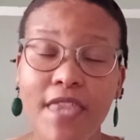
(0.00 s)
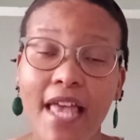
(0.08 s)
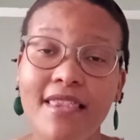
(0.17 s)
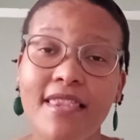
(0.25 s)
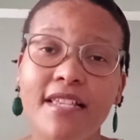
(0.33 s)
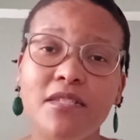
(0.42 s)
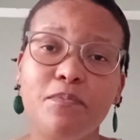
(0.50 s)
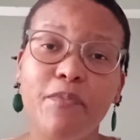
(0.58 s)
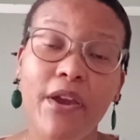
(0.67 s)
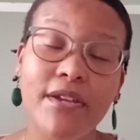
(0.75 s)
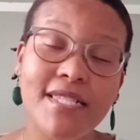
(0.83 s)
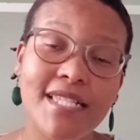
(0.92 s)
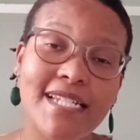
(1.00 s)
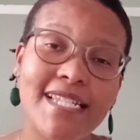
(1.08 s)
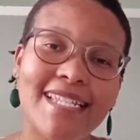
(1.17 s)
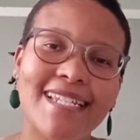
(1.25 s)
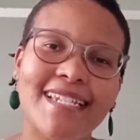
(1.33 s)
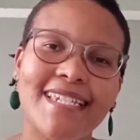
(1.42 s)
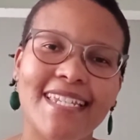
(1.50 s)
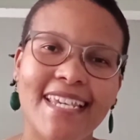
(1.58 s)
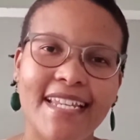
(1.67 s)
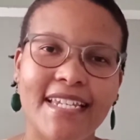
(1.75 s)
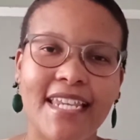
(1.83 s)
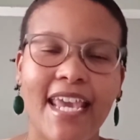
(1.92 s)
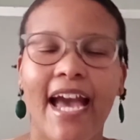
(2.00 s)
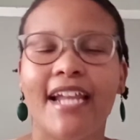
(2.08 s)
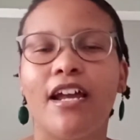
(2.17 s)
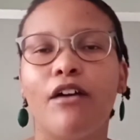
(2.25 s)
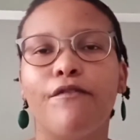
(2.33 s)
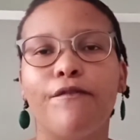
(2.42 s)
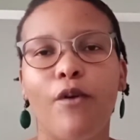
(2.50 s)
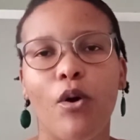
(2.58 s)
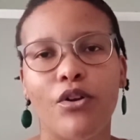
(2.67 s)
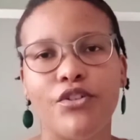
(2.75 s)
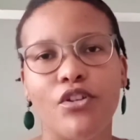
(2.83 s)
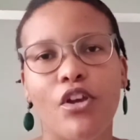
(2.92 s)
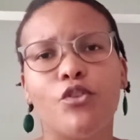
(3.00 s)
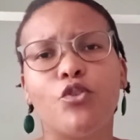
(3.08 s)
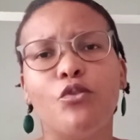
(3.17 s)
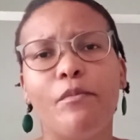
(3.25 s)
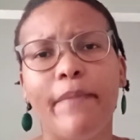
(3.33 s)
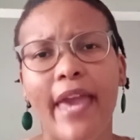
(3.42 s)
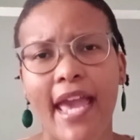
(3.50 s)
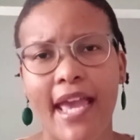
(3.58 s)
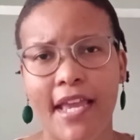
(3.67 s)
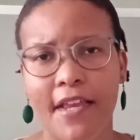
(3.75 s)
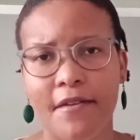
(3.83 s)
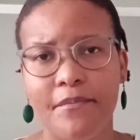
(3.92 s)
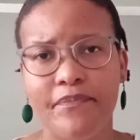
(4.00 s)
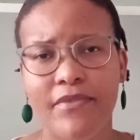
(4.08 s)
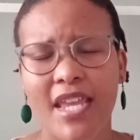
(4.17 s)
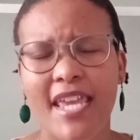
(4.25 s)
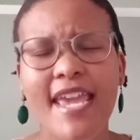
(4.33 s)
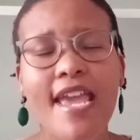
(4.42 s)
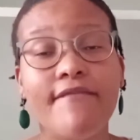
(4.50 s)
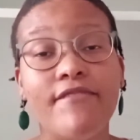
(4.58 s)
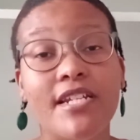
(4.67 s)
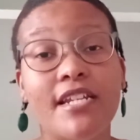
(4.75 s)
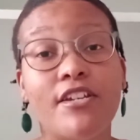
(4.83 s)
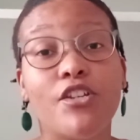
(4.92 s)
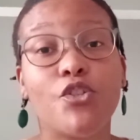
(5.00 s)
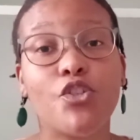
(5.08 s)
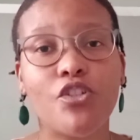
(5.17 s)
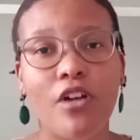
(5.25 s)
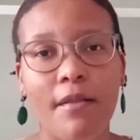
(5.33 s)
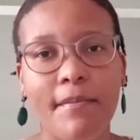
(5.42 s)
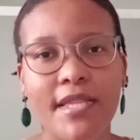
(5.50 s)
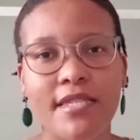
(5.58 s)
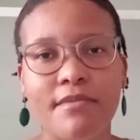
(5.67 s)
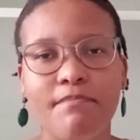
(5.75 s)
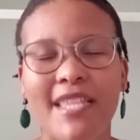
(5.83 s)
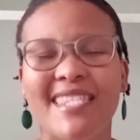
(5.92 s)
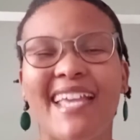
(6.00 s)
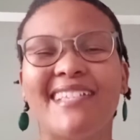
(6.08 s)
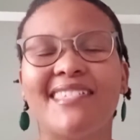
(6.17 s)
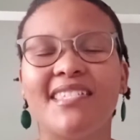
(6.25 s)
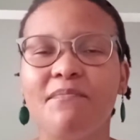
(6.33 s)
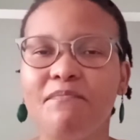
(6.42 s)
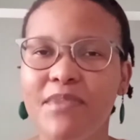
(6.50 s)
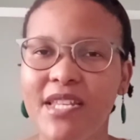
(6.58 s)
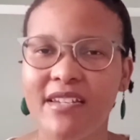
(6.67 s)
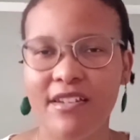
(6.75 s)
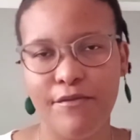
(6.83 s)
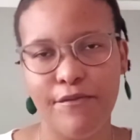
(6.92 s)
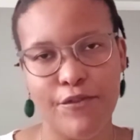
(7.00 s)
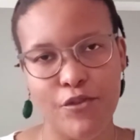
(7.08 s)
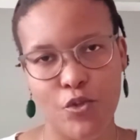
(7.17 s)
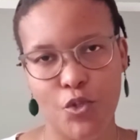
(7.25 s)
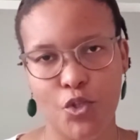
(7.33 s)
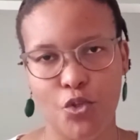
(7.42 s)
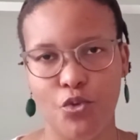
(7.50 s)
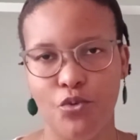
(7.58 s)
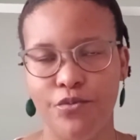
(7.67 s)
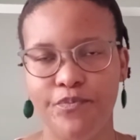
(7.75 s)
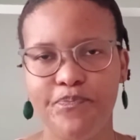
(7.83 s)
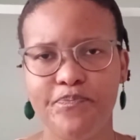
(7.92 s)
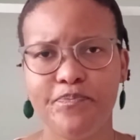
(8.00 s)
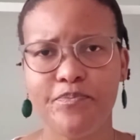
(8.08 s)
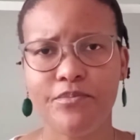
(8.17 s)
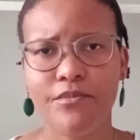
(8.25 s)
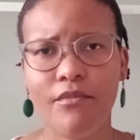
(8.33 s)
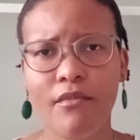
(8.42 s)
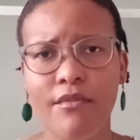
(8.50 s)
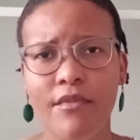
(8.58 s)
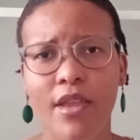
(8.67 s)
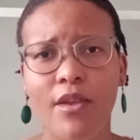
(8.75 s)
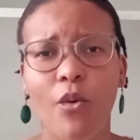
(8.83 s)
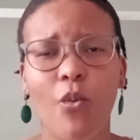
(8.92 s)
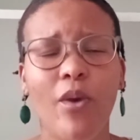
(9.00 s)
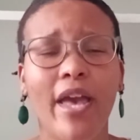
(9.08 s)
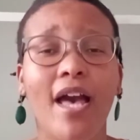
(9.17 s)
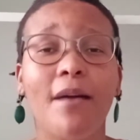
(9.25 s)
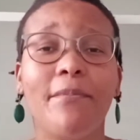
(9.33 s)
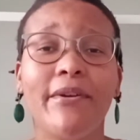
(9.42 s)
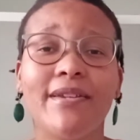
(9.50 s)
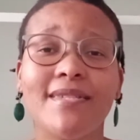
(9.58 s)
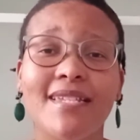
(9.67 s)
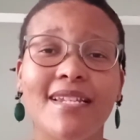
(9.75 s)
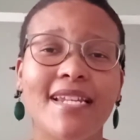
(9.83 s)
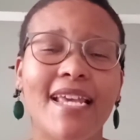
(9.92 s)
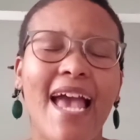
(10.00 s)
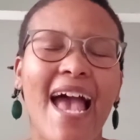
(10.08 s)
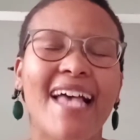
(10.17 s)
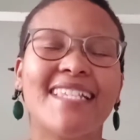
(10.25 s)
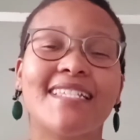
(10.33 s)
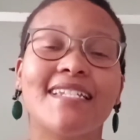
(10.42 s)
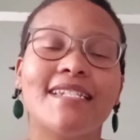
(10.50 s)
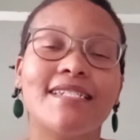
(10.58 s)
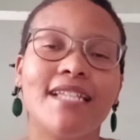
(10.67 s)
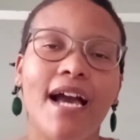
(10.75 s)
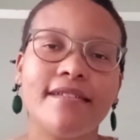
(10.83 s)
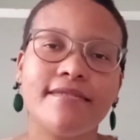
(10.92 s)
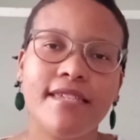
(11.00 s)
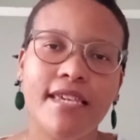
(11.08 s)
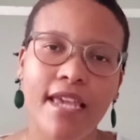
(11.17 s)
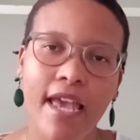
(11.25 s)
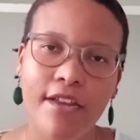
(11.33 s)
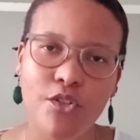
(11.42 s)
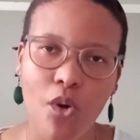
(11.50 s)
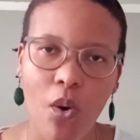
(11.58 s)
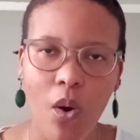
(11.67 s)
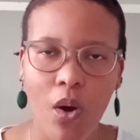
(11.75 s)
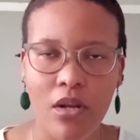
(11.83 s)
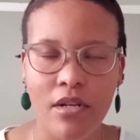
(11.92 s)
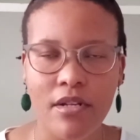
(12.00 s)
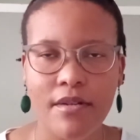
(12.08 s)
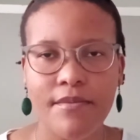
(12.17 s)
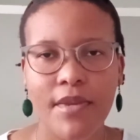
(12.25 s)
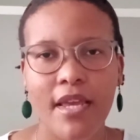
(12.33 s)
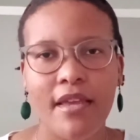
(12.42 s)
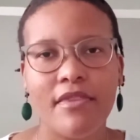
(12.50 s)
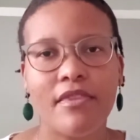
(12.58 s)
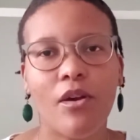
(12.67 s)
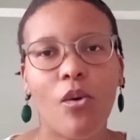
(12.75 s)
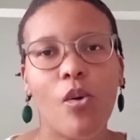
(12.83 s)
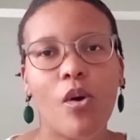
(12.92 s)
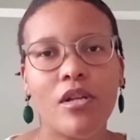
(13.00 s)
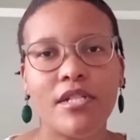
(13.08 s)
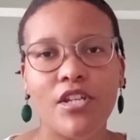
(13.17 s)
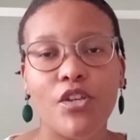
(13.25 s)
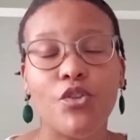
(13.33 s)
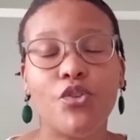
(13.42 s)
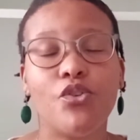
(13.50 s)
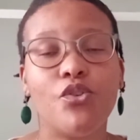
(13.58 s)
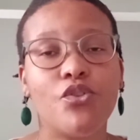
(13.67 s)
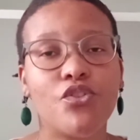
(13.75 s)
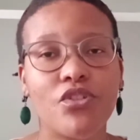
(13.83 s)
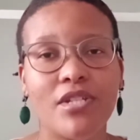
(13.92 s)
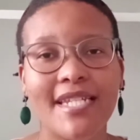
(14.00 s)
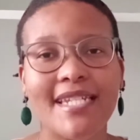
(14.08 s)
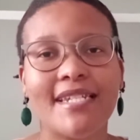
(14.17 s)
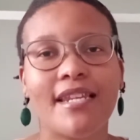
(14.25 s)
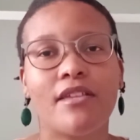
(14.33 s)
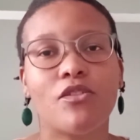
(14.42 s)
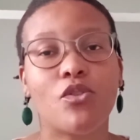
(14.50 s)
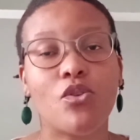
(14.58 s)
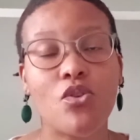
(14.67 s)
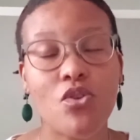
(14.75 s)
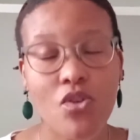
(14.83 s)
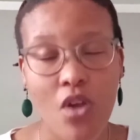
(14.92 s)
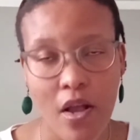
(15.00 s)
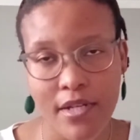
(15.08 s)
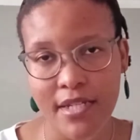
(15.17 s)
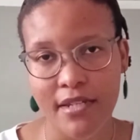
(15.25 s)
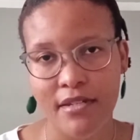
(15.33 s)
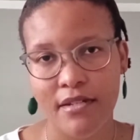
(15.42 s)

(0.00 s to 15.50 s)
that this person indeed can afford to pay, even in installments, but they simply refuse to. Where a person has nothing at all, the court usually does not